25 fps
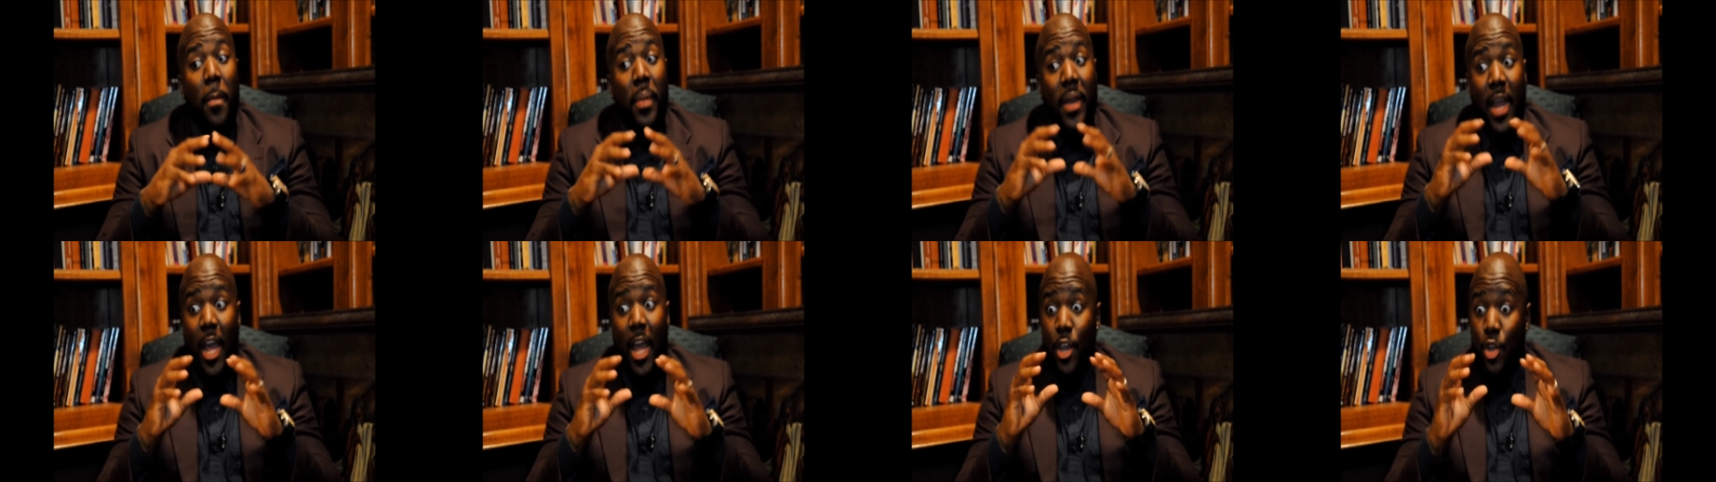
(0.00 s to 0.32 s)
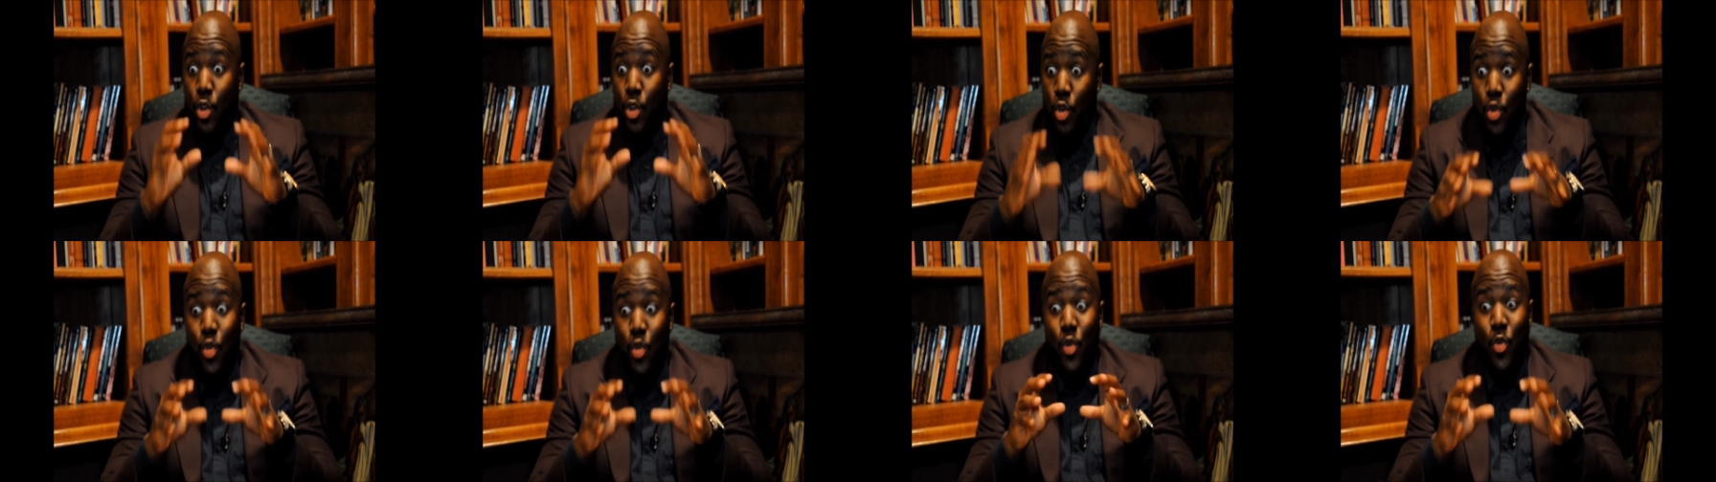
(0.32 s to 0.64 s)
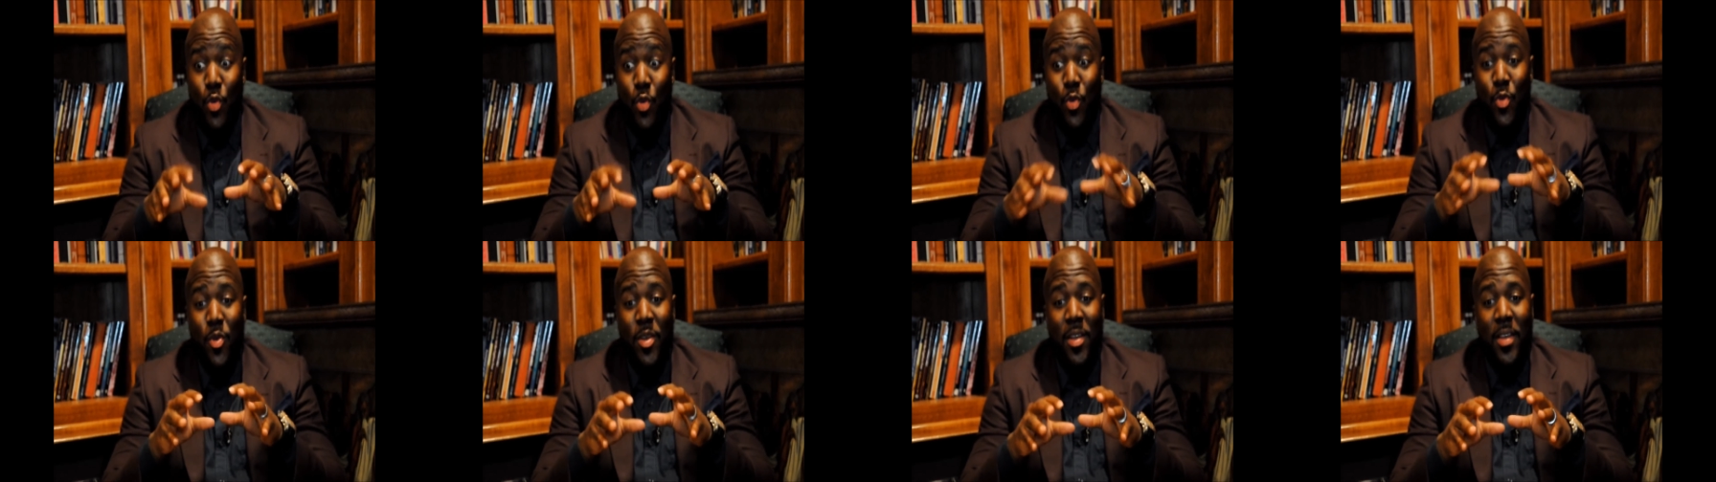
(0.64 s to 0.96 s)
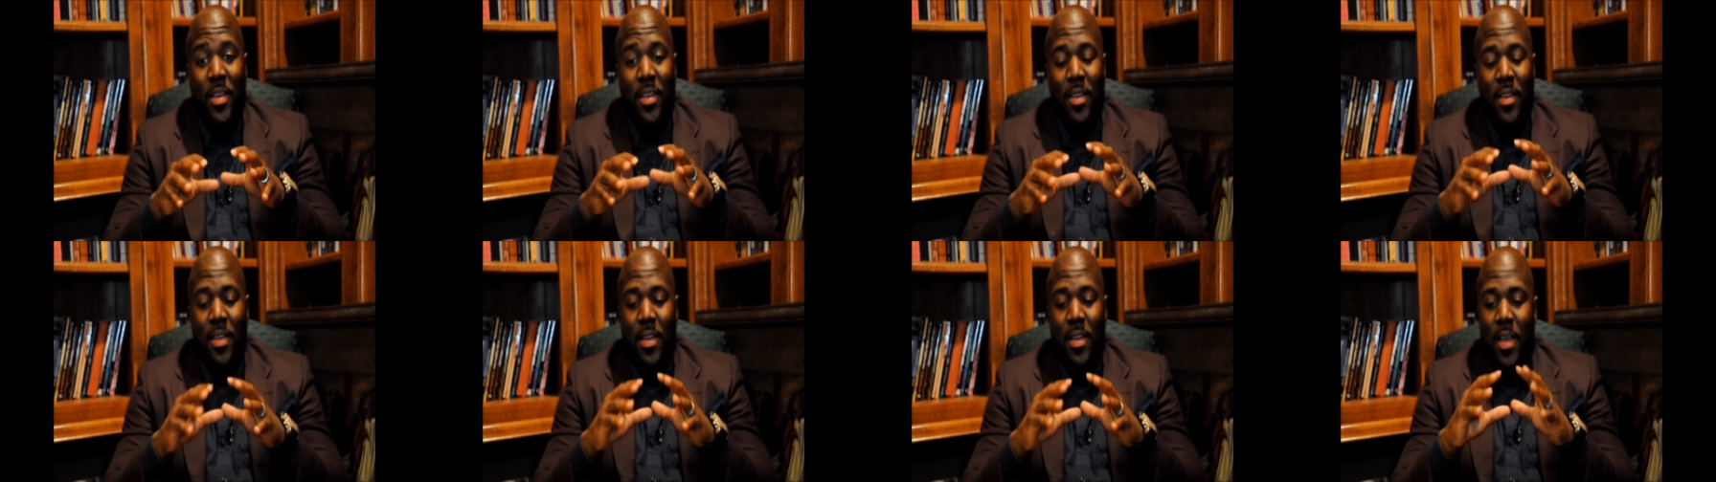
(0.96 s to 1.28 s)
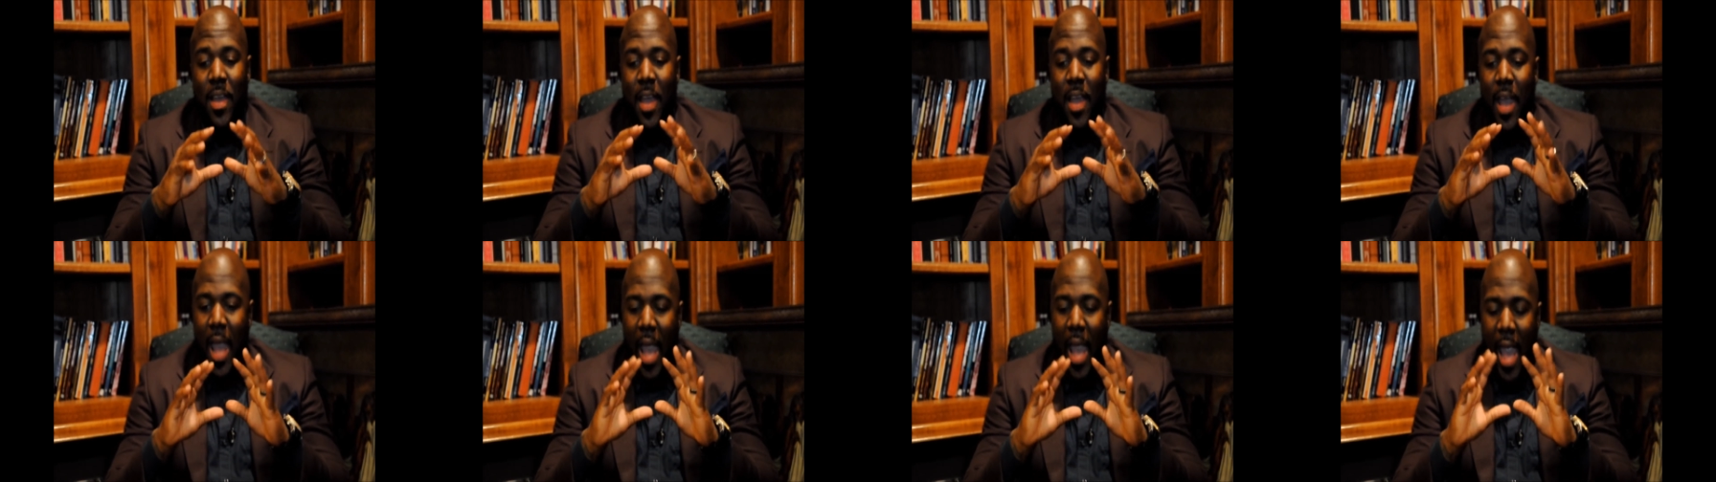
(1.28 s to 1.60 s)
But I knew
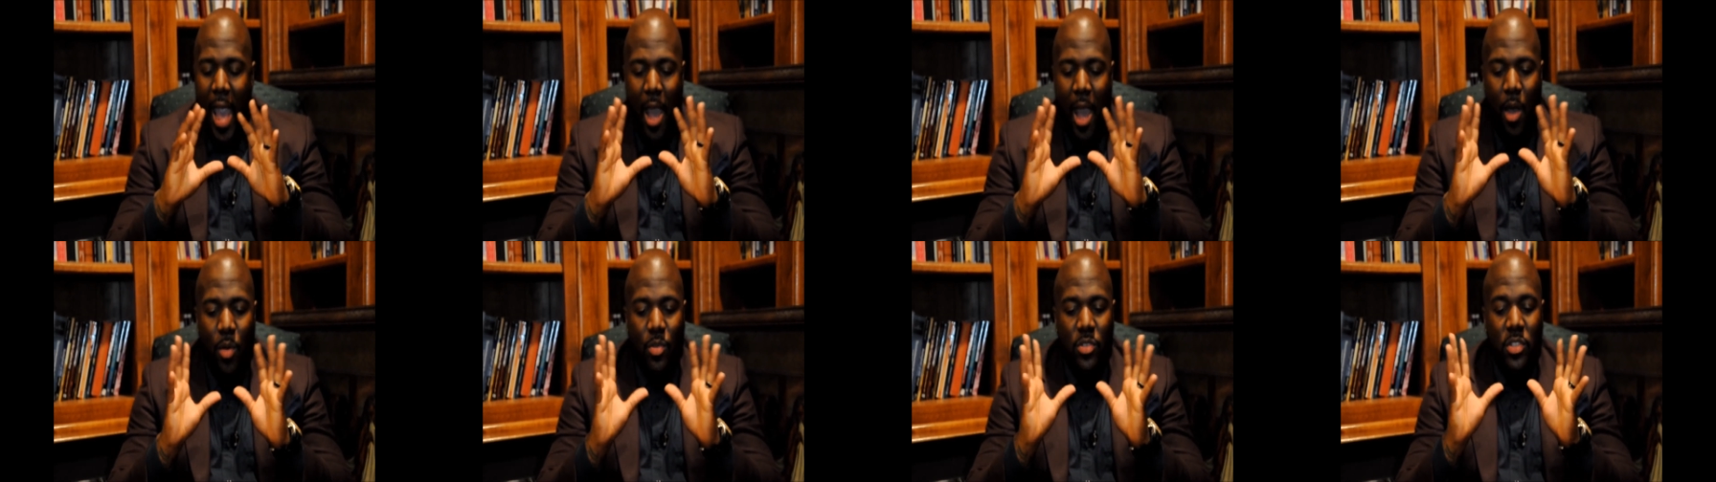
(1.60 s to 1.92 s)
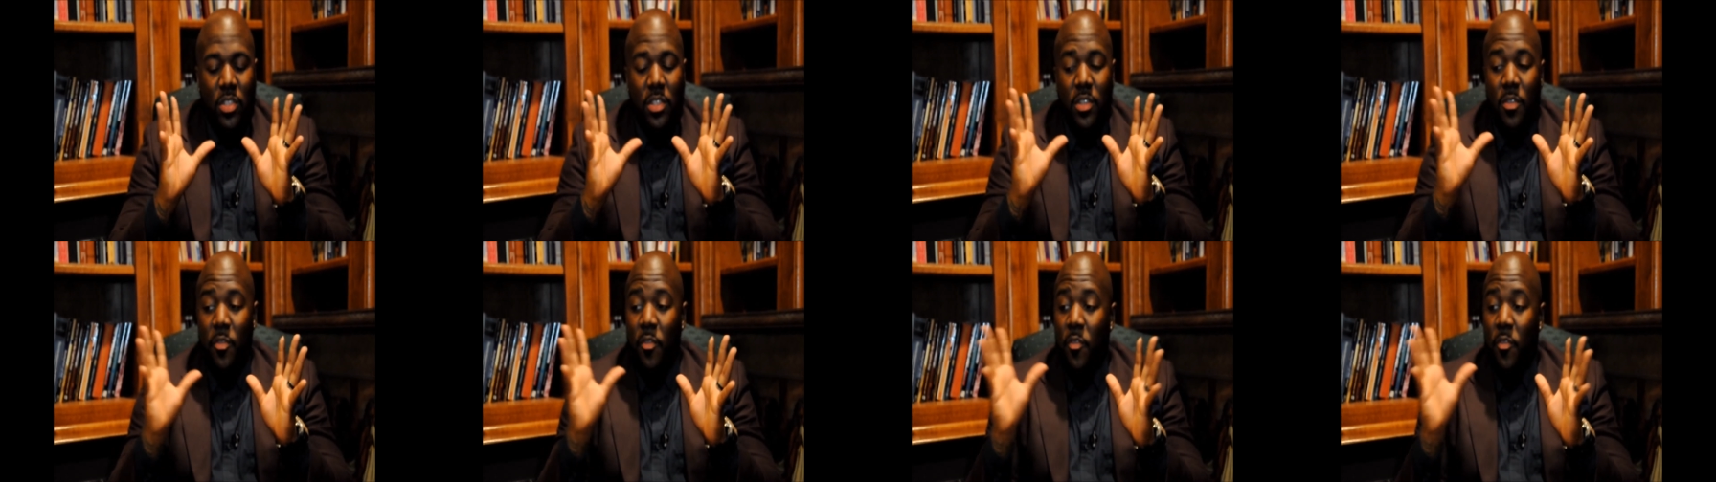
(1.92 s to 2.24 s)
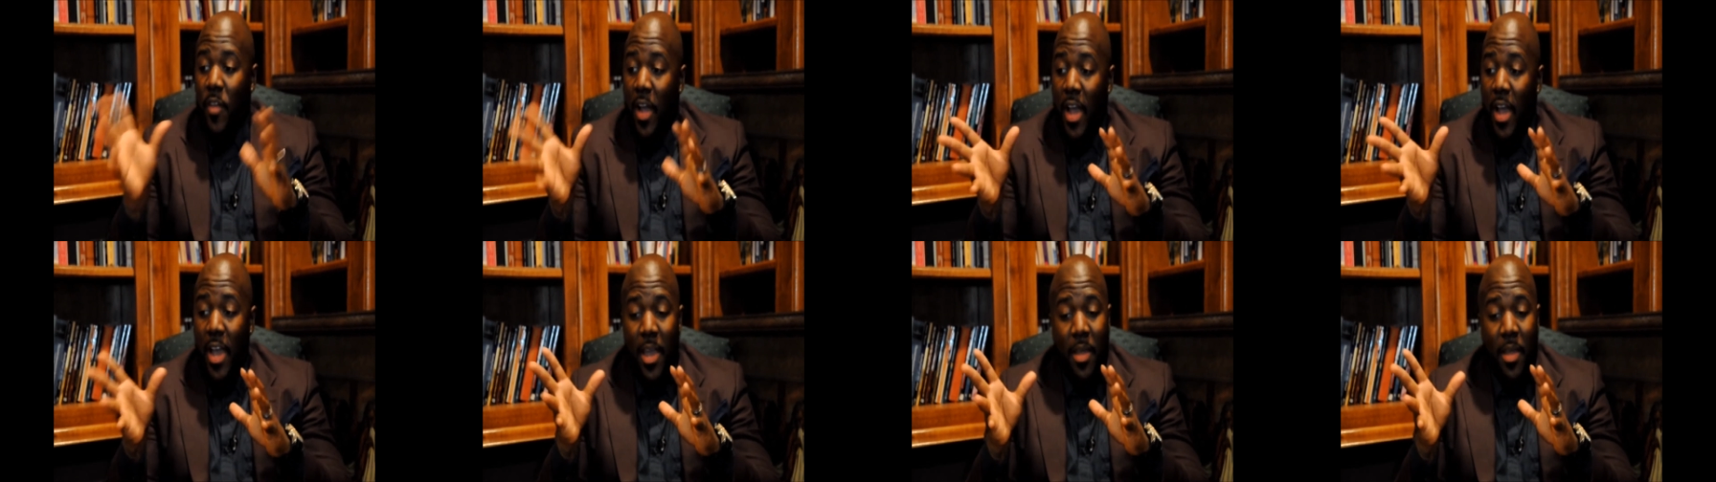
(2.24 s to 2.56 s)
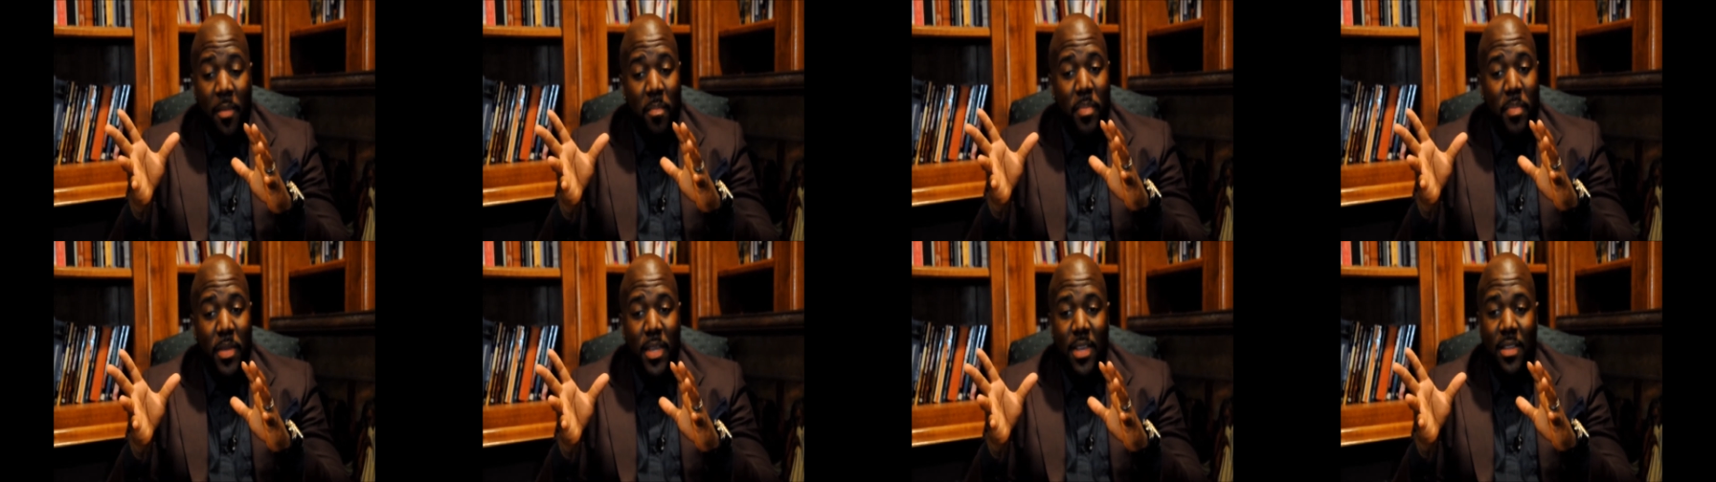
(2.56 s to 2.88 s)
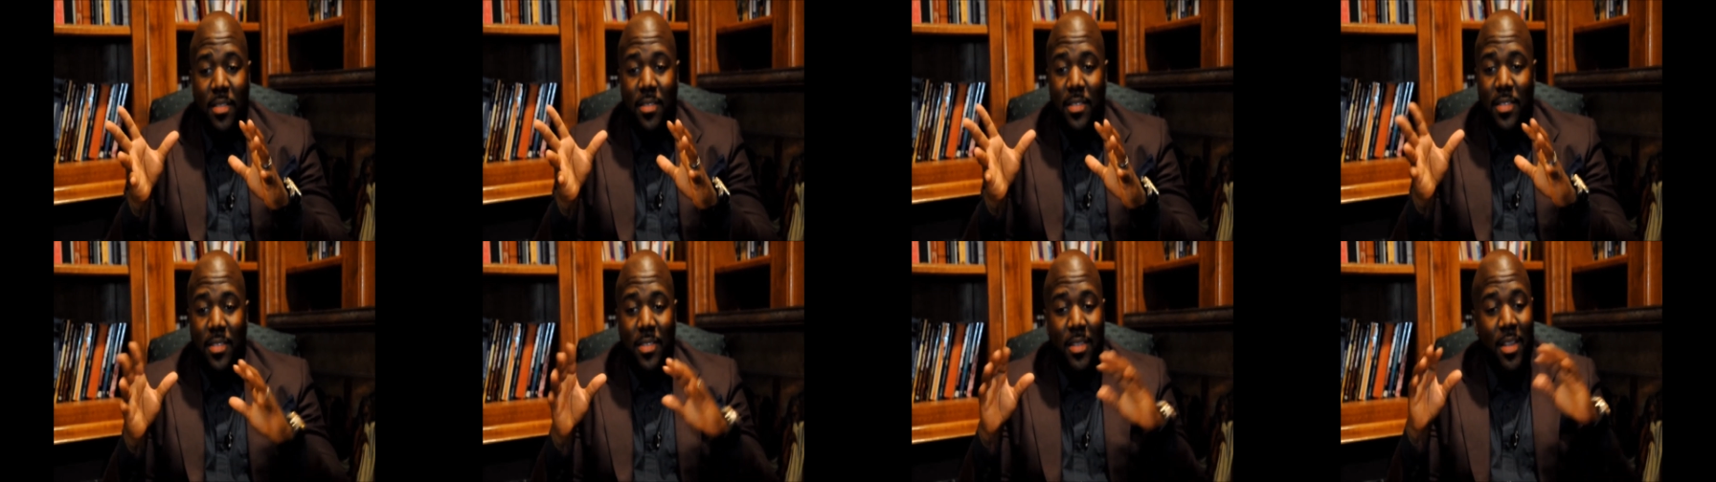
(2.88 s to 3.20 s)
how to find
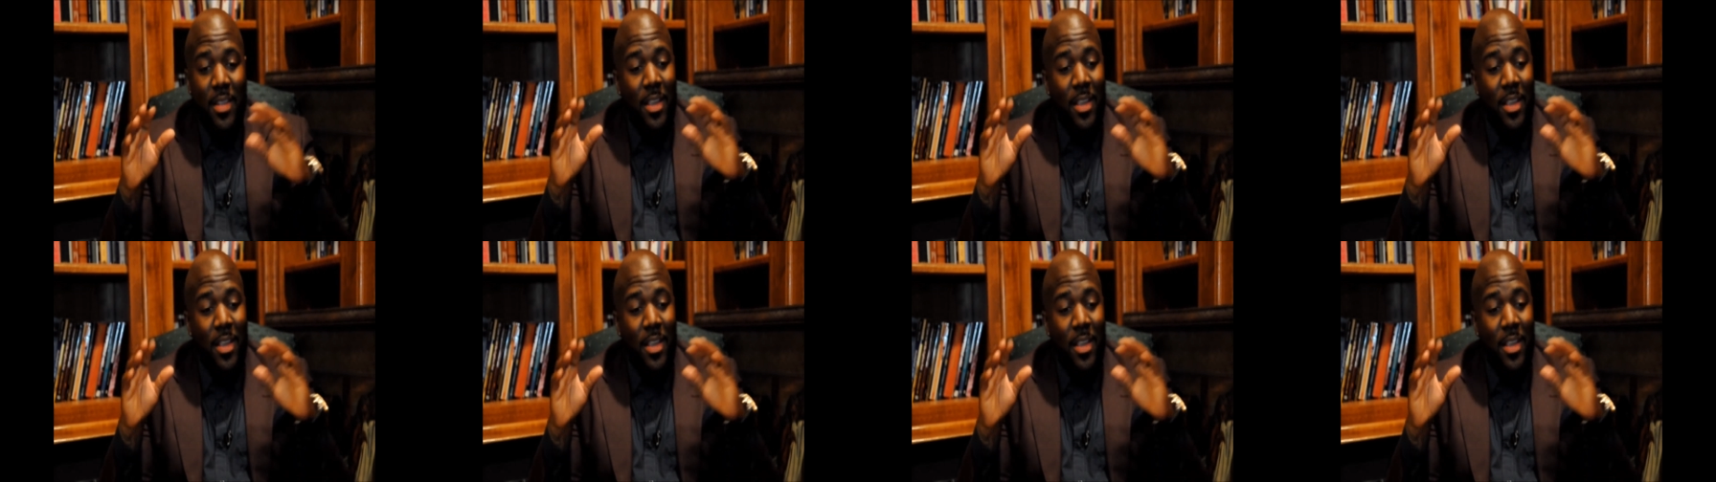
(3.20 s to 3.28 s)
beats,